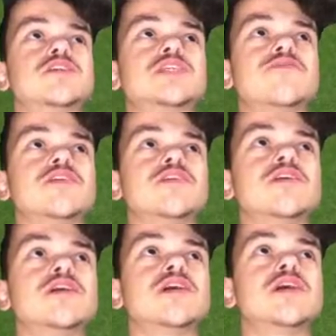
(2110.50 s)
have a
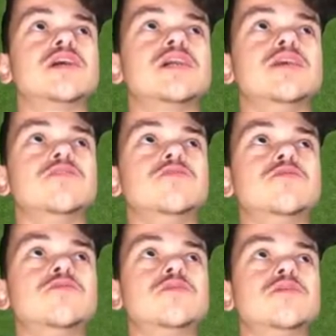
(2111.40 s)

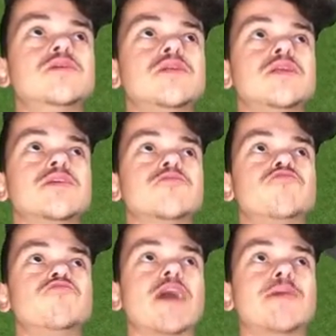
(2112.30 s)
little like
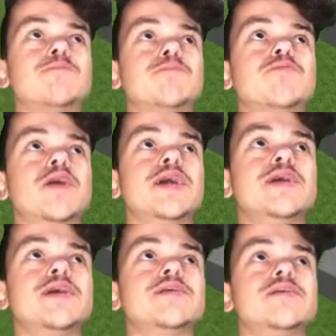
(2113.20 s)
ramp
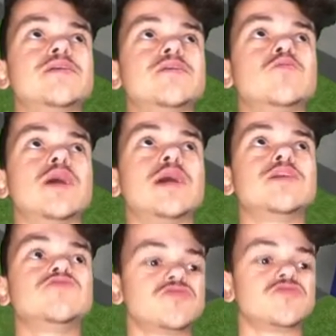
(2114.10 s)
way,
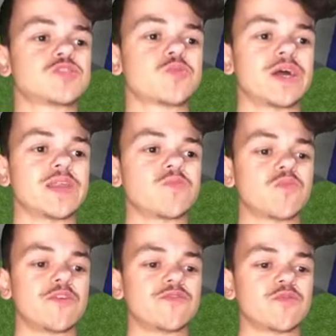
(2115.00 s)
entrance way,
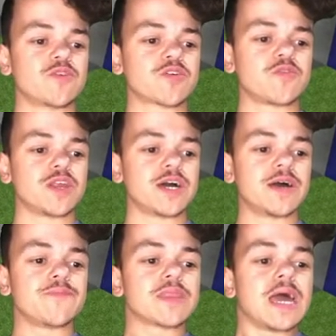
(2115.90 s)
whatever you want to call it.
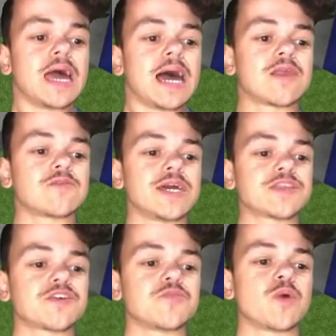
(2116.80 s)
Hello
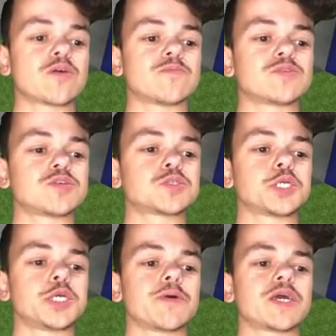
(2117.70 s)
Nathan, welcome to the
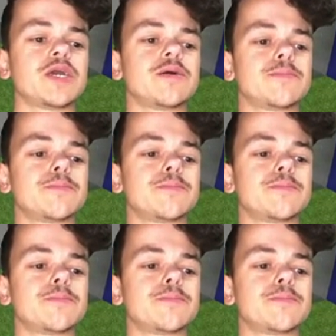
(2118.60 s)
stream, buddy.